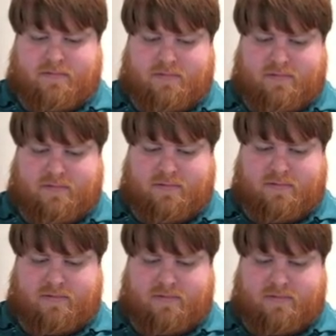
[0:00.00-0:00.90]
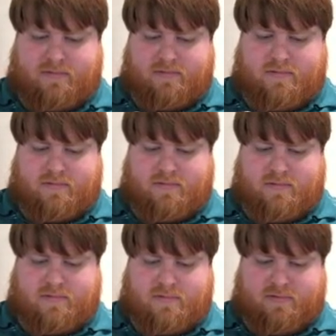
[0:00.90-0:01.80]

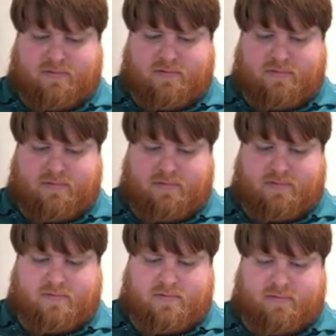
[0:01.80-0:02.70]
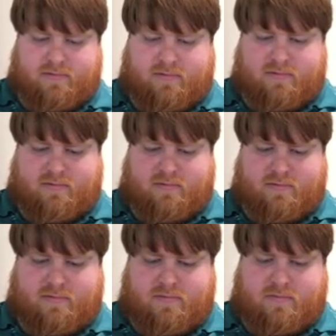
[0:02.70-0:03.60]

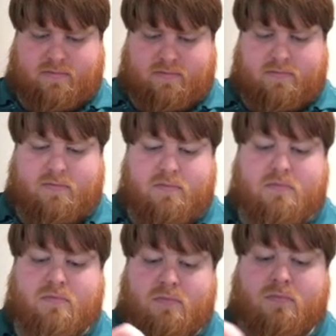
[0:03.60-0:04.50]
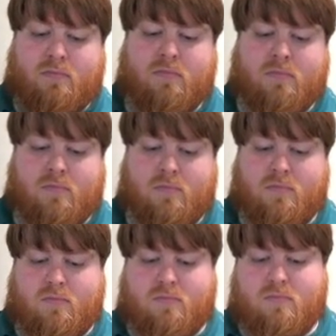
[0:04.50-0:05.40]

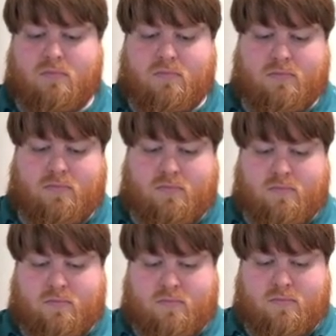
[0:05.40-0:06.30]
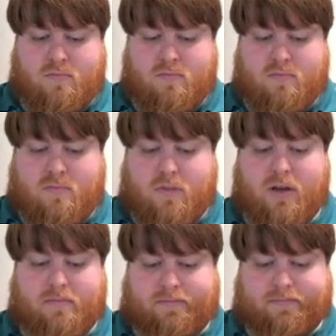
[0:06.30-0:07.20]

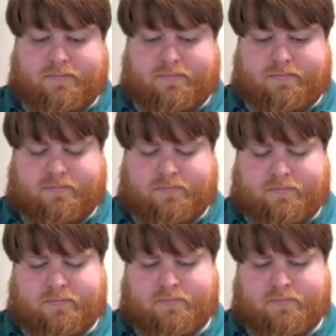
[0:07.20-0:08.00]
(not speaking)